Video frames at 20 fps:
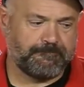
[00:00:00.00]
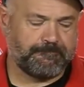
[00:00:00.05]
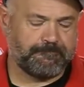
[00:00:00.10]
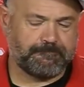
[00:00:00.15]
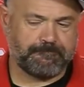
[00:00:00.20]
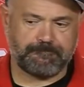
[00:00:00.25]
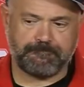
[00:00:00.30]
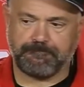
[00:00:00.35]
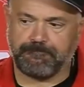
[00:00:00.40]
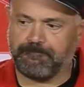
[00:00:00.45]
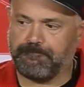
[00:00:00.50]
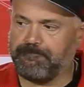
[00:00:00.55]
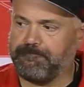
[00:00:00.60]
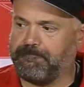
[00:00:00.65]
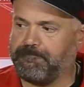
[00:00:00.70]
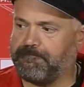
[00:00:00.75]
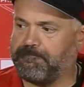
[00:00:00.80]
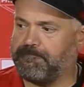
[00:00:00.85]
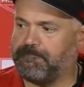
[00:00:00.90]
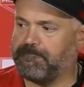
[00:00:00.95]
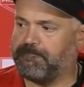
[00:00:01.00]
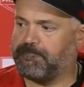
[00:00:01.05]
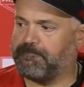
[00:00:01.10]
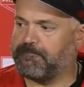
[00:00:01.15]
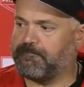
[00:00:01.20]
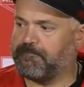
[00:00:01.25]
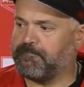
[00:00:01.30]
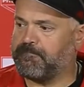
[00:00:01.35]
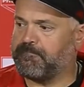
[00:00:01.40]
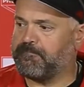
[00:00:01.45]
You mentioned number
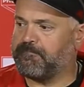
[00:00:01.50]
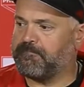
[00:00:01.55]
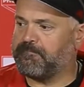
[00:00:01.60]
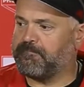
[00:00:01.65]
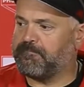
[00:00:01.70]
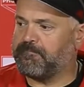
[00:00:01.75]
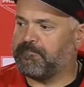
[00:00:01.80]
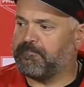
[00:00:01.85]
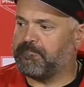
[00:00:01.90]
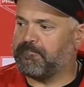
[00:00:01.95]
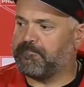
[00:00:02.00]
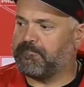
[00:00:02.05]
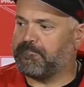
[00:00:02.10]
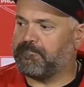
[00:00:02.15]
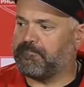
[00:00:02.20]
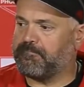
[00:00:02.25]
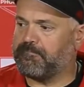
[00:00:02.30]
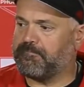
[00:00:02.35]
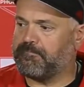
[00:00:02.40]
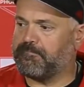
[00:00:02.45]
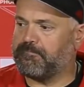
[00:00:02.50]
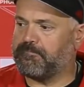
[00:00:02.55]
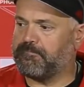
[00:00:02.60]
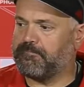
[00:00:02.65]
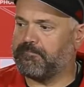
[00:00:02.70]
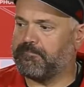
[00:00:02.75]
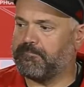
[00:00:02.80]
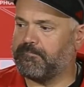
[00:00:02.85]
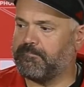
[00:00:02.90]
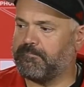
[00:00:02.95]
four earlier in the week. What
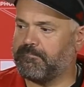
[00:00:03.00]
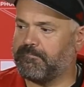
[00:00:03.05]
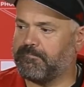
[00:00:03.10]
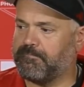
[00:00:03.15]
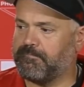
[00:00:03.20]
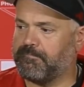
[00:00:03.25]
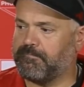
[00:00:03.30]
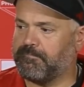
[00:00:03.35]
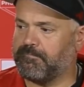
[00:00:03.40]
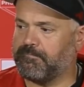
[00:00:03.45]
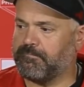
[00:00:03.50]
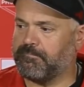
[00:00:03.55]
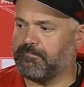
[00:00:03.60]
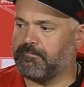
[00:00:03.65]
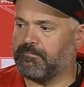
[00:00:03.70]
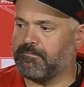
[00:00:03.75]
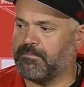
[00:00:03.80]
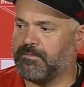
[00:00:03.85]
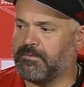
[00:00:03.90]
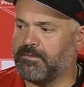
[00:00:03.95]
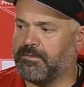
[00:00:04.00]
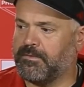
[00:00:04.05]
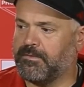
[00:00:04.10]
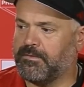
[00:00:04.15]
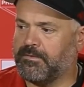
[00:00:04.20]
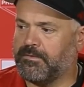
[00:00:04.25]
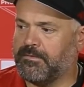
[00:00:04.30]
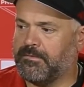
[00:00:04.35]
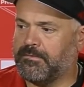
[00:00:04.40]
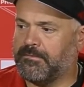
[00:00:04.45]
jumps out about uh, Kyron
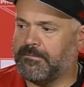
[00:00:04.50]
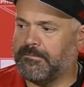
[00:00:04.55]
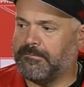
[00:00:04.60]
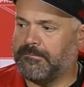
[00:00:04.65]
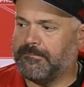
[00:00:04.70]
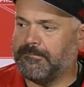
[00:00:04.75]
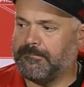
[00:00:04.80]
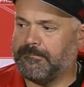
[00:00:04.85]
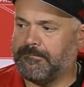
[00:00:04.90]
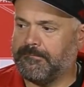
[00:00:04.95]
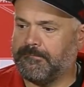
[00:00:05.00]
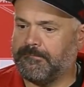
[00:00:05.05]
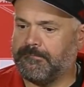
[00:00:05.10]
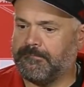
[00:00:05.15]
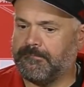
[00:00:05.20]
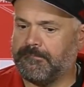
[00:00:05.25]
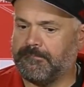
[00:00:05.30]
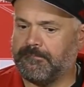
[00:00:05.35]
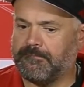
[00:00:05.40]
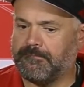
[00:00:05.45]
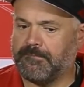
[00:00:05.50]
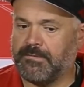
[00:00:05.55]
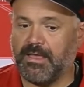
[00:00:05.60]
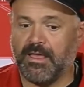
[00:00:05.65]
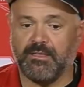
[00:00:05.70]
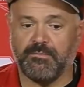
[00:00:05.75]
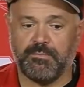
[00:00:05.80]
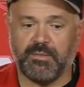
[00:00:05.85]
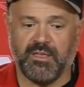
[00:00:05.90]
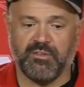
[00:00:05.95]
Jenkins, just the way he plays?
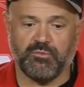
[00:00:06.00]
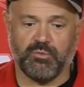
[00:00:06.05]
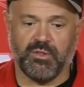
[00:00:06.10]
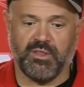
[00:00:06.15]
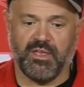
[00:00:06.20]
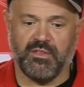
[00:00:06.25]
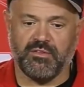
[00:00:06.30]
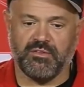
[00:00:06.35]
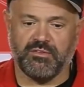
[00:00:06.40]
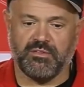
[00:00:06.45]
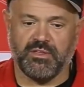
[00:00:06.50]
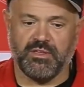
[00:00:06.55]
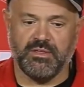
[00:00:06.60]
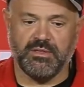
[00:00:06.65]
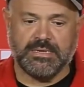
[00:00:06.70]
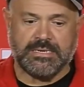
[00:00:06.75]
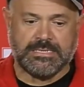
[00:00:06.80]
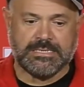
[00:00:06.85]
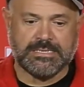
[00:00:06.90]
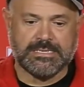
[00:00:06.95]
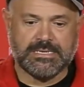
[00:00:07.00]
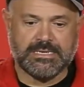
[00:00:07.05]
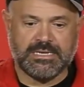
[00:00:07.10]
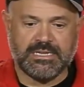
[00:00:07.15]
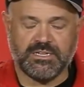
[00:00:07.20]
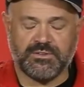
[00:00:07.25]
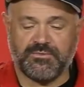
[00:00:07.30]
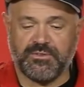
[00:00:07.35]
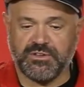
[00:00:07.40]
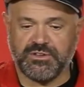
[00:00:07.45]
Yeah, he plays relentlessly.
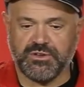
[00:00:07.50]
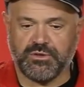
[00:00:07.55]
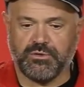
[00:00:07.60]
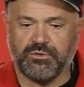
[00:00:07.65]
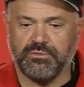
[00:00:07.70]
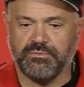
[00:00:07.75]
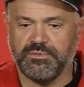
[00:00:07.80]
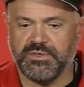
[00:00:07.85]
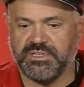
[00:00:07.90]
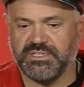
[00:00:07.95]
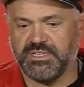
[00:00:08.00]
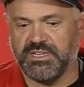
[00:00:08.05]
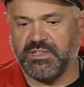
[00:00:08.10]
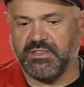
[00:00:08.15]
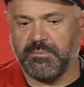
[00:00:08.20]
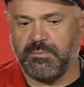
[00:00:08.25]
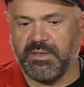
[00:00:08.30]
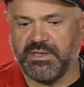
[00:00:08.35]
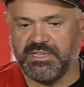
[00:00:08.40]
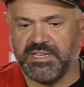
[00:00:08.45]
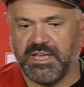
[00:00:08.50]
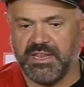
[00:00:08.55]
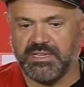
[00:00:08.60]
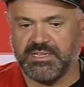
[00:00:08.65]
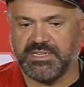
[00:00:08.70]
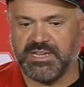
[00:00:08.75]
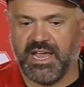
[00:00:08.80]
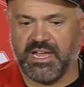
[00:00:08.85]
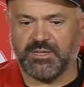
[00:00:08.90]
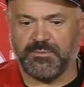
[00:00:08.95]
He's physical. He's leading the Big Ten
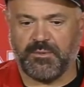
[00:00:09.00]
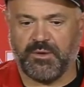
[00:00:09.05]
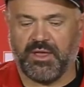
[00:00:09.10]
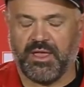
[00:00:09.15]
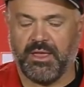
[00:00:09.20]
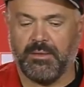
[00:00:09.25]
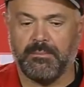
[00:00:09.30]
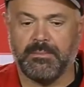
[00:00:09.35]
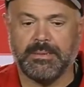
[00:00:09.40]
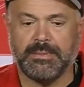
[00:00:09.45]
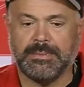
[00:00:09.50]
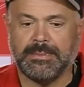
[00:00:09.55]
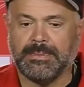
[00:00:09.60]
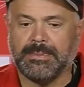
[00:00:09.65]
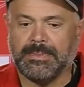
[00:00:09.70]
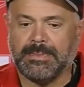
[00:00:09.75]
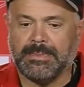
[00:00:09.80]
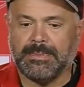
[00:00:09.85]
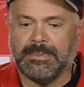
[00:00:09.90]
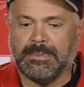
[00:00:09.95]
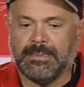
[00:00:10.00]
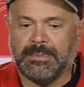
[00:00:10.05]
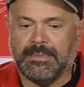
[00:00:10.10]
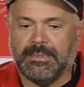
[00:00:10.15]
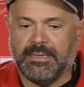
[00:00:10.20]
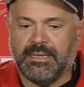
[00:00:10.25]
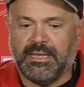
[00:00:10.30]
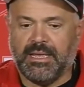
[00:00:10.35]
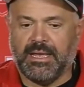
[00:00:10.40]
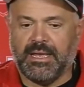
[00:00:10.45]
in sacks per game.
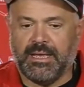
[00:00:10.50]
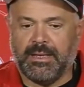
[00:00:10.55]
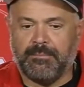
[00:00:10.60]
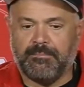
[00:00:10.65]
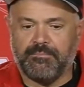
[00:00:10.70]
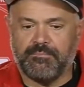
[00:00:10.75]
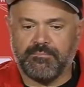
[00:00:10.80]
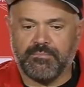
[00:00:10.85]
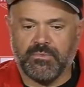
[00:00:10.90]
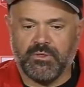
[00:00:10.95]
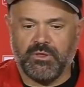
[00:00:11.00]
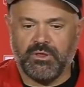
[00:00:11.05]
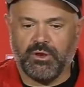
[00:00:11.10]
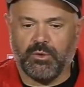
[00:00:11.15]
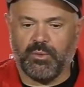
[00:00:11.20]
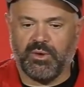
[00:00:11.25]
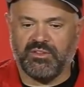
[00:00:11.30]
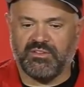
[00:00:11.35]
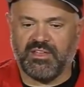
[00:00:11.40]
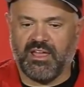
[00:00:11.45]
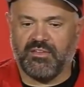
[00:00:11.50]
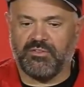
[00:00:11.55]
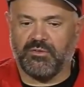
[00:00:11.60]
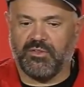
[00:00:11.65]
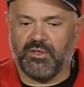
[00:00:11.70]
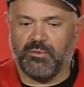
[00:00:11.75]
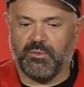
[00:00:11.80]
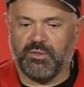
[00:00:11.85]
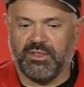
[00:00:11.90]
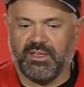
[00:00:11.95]
Um, you know, when he's out
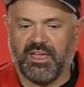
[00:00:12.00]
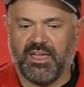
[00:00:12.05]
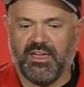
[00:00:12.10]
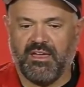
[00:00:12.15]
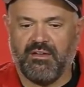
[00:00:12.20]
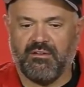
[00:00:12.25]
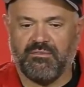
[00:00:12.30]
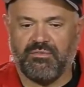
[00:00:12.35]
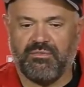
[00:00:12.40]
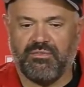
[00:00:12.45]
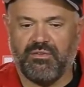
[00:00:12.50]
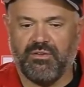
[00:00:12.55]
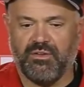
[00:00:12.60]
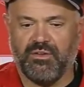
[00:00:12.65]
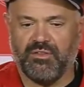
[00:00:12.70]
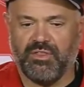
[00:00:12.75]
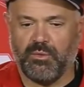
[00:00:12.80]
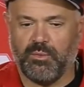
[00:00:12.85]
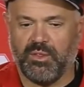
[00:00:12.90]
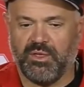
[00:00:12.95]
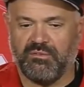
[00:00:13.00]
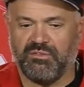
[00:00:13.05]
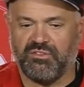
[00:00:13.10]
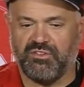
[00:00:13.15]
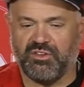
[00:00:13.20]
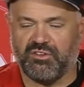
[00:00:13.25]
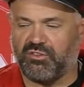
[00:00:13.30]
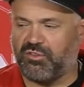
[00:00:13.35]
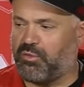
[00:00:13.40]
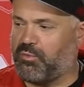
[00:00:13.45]
there, they really have they really have
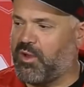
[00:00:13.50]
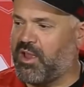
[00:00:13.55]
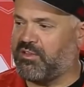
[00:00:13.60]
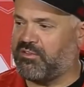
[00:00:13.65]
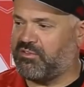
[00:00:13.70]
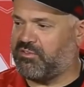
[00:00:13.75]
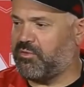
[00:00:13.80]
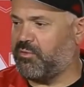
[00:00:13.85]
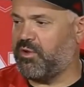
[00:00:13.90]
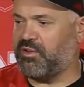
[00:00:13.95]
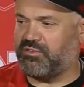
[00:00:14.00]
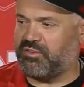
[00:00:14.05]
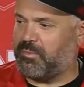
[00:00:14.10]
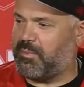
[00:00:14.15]
six threats to rush the